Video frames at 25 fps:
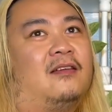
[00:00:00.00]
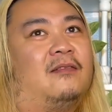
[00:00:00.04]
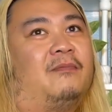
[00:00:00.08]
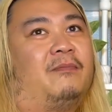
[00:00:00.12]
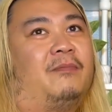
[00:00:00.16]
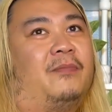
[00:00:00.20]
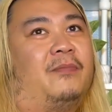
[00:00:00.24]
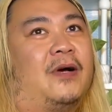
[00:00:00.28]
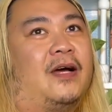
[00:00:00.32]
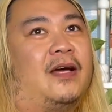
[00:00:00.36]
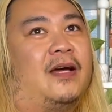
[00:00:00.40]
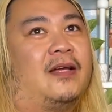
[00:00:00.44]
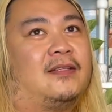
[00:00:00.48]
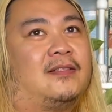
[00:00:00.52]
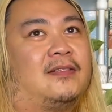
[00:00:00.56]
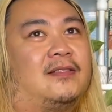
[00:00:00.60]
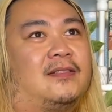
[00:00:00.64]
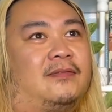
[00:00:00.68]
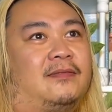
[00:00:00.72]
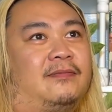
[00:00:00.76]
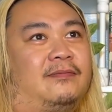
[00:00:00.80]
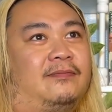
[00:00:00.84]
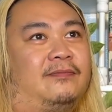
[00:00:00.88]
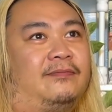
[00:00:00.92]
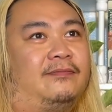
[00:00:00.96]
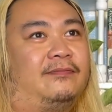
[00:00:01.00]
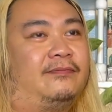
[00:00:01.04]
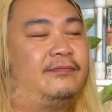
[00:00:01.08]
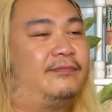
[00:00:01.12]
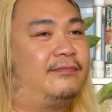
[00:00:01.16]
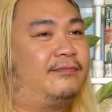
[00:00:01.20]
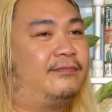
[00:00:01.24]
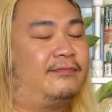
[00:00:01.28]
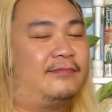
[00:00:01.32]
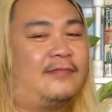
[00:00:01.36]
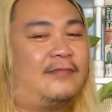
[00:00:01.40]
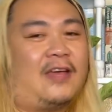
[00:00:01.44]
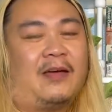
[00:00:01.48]
But
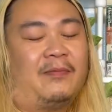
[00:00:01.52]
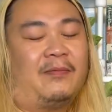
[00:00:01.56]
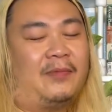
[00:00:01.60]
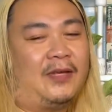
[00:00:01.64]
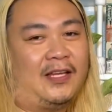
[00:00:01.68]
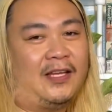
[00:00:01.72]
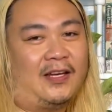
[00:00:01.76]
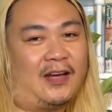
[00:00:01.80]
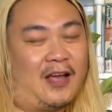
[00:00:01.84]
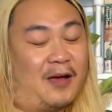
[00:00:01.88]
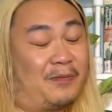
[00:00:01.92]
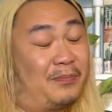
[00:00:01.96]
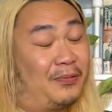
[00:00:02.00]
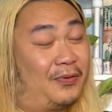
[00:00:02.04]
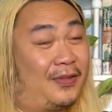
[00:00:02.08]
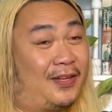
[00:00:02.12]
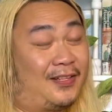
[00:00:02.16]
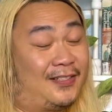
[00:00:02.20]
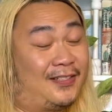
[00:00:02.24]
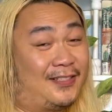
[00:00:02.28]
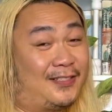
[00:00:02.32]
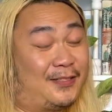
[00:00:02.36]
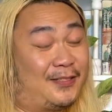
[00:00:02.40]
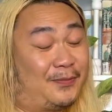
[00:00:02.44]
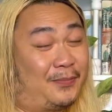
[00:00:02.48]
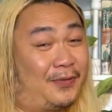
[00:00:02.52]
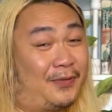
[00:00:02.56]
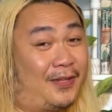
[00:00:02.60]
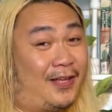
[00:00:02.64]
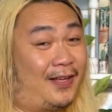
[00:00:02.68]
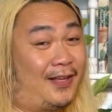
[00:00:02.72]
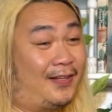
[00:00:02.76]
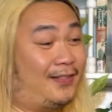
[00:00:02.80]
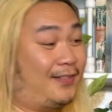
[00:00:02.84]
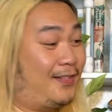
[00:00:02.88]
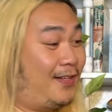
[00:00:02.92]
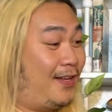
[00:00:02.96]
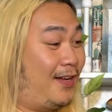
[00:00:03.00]
I mean, a plant is a
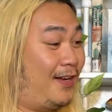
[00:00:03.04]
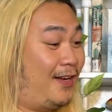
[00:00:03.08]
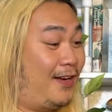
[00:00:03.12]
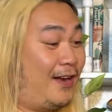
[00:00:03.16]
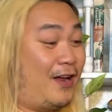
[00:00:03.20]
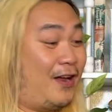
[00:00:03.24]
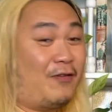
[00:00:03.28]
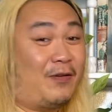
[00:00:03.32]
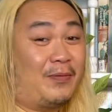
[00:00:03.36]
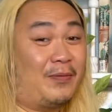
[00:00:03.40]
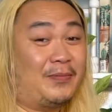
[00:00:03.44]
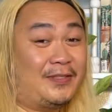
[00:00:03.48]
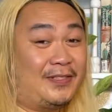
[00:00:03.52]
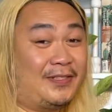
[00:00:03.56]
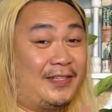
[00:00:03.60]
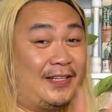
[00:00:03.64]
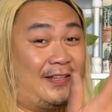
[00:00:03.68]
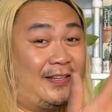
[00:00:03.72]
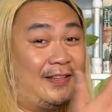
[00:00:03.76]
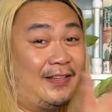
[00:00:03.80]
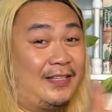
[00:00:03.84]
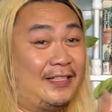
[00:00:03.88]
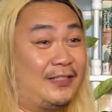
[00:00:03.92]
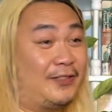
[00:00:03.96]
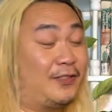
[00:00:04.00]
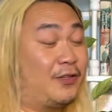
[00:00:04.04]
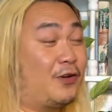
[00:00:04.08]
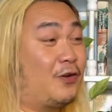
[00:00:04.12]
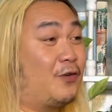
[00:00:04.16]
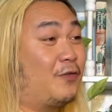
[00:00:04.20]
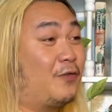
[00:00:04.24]
plant, and now I'm seeing these go